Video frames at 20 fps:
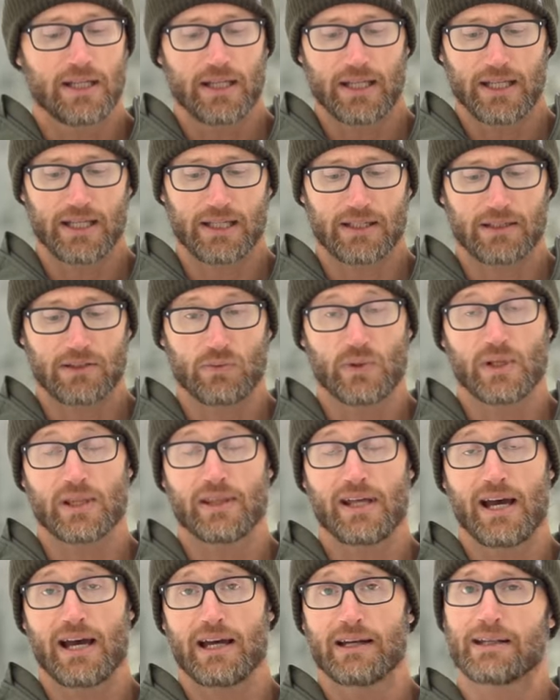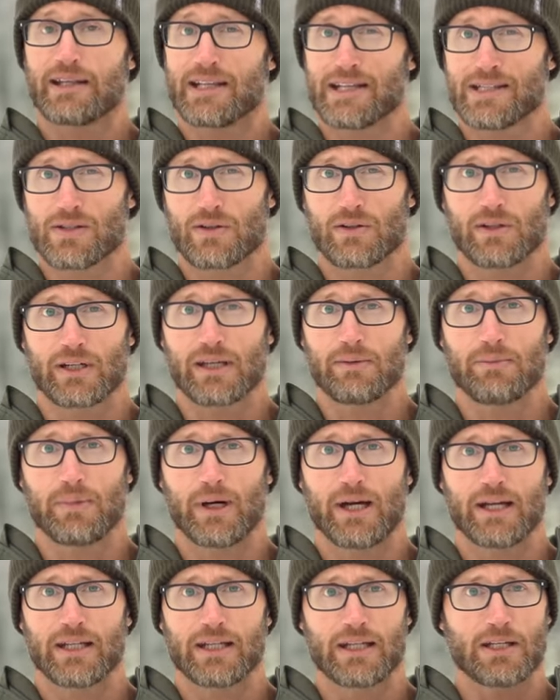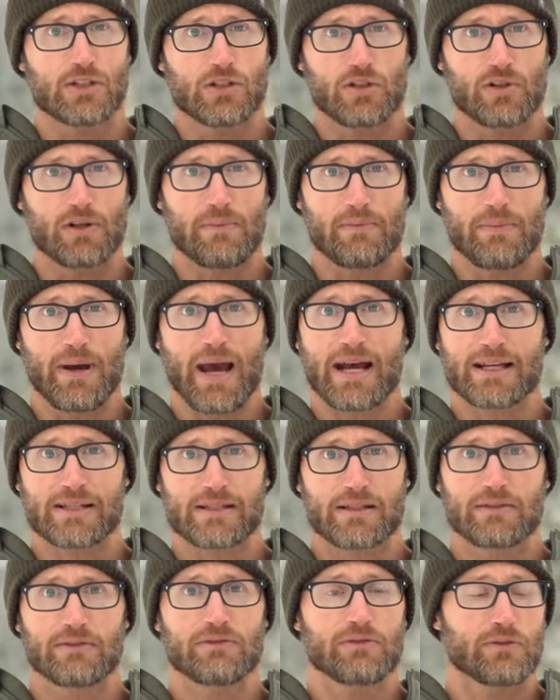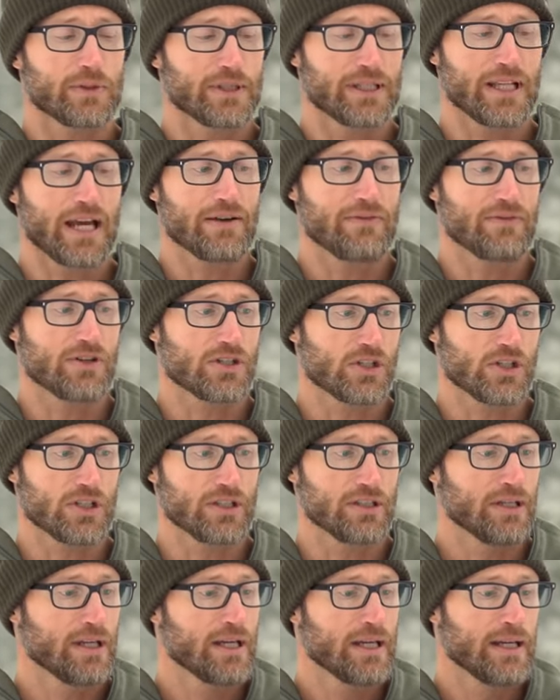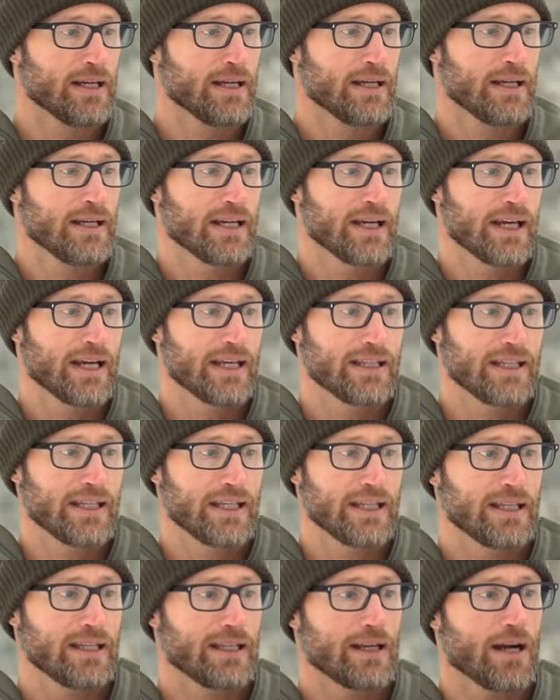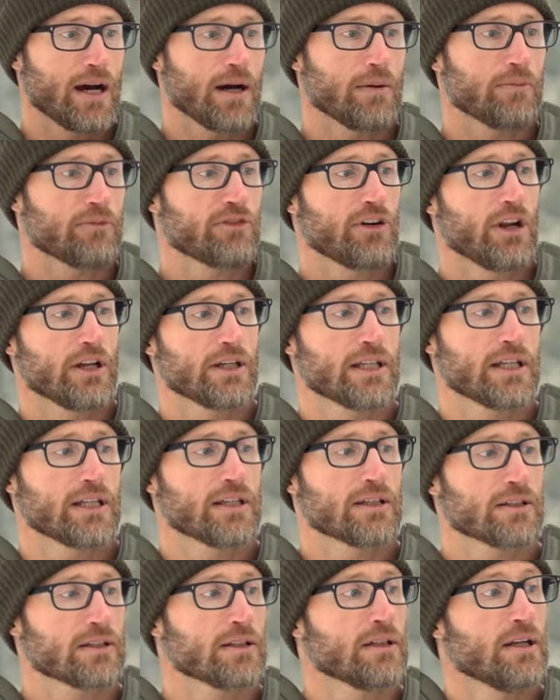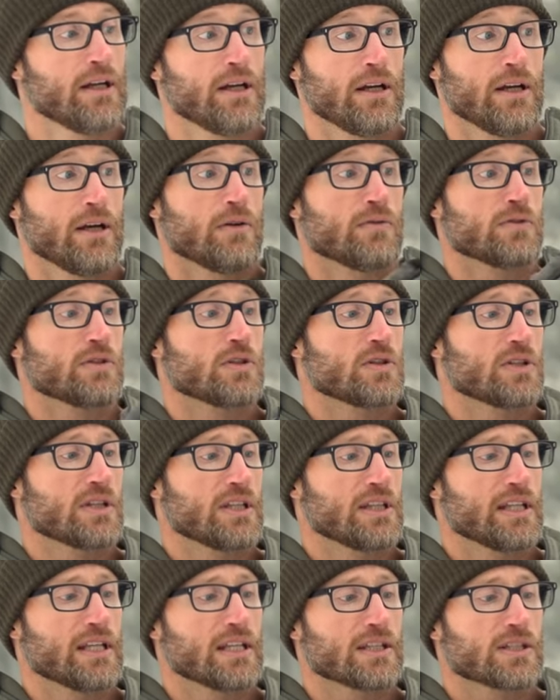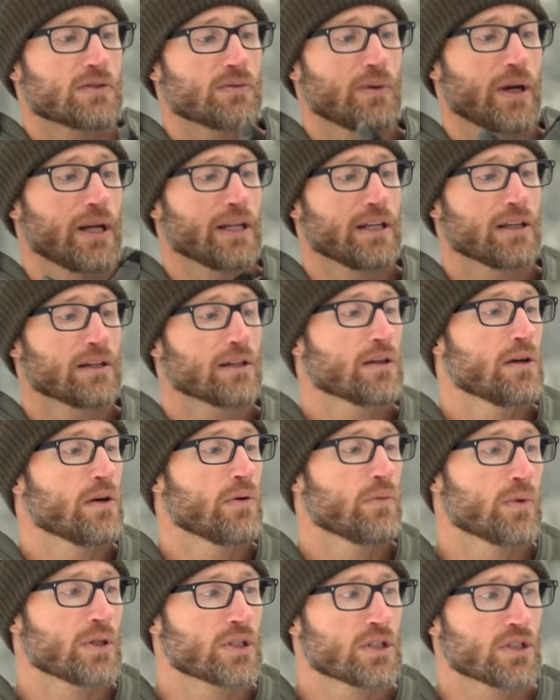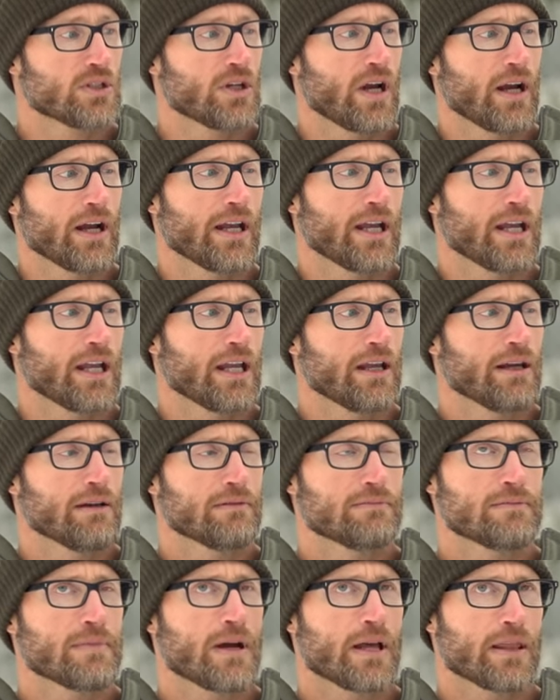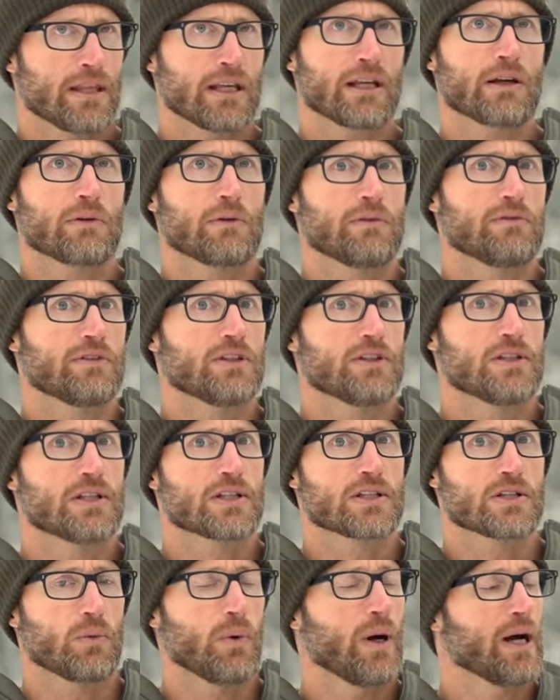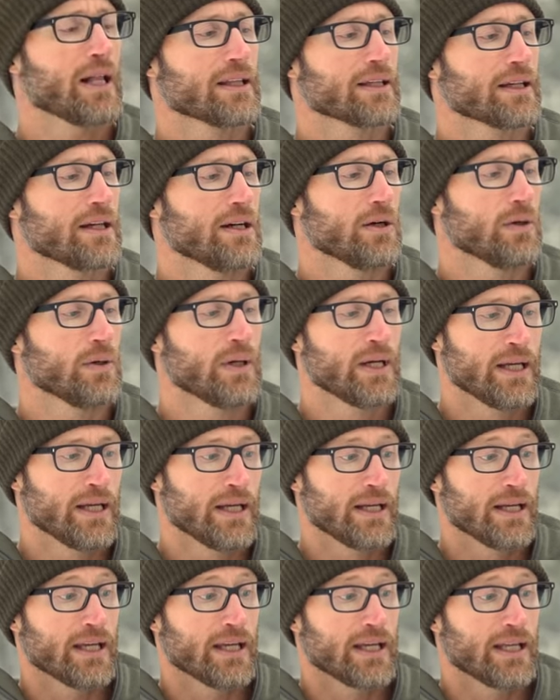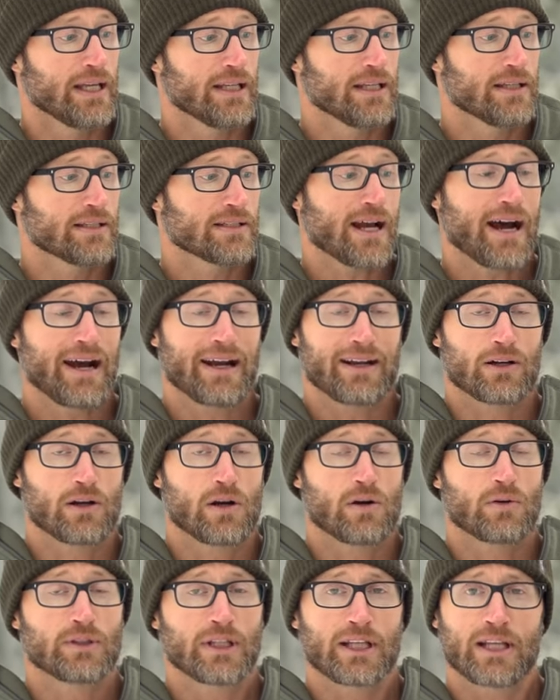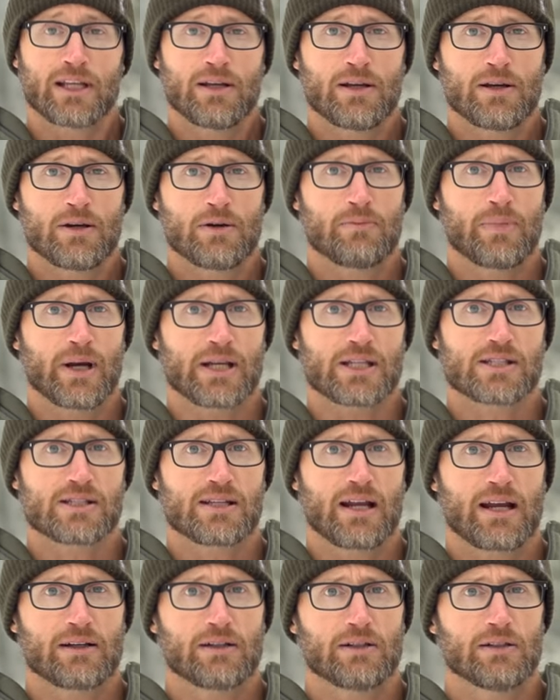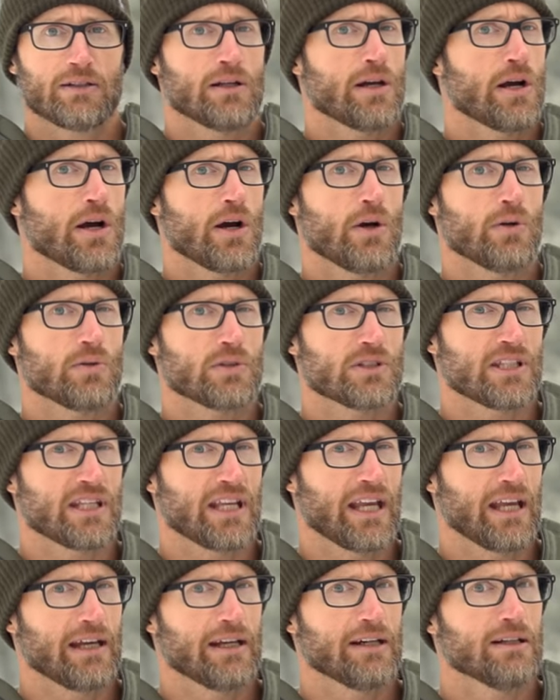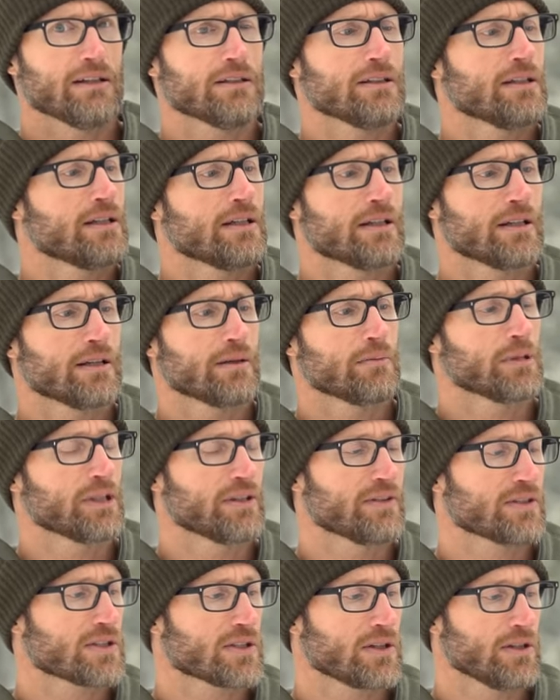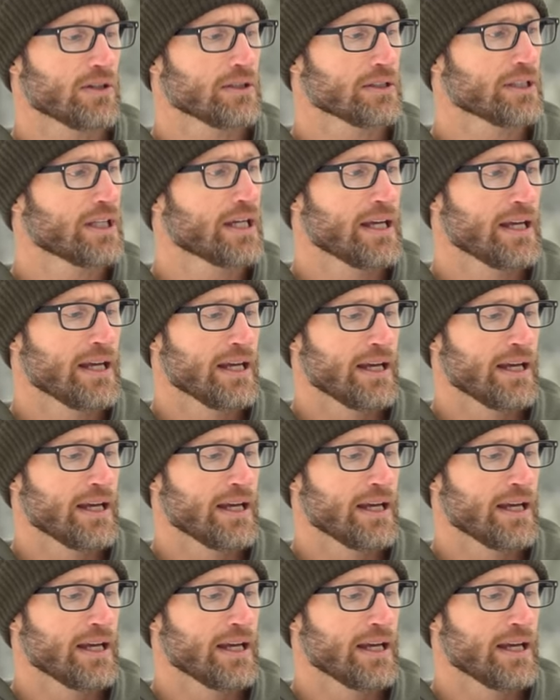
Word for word: And with that, easier to get behind it, shooting passive with night vision. And then up front here, I was using this right here, which I, I think I reviewed this a while ago. It is I R only by Steiner, O T T E, I believe it's called.